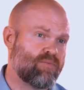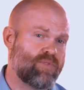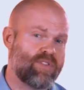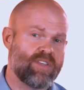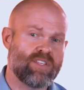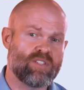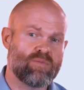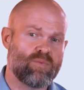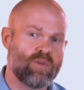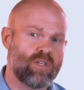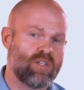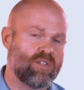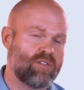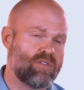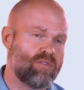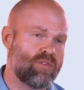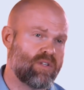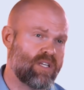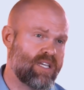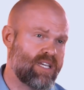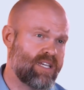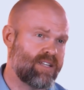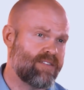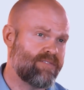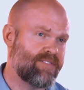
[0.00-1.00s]
things we can do
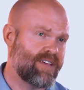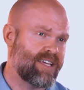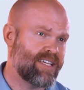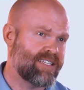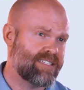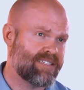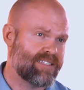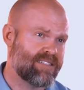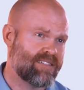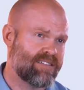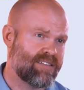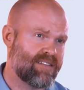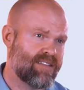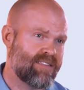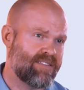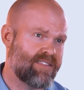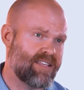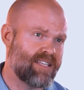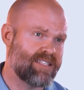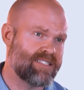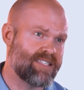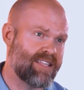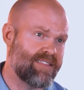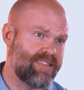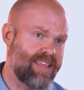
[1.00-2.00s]
to innovate,
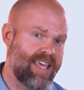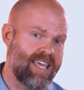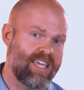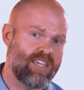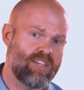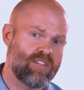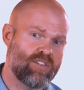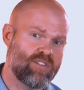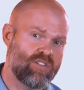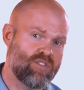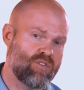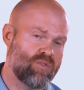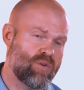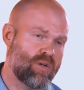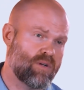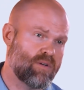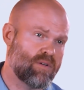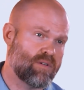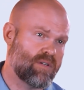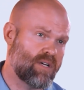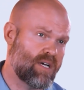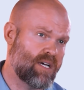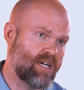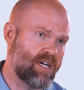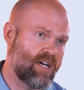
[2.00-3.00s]
things that they can do
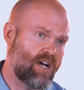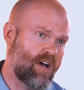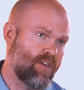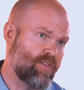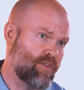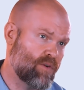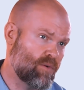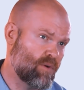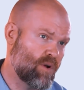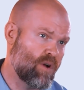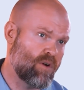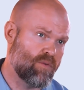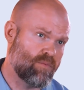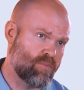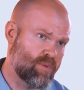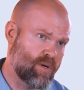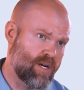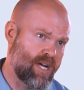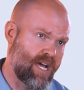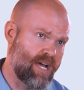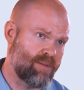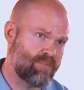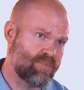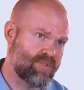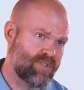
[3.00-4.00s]
on their own,
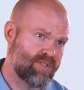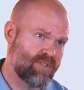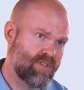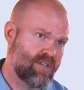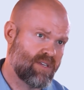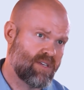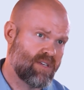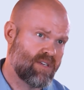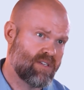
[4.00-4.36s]
perhaps,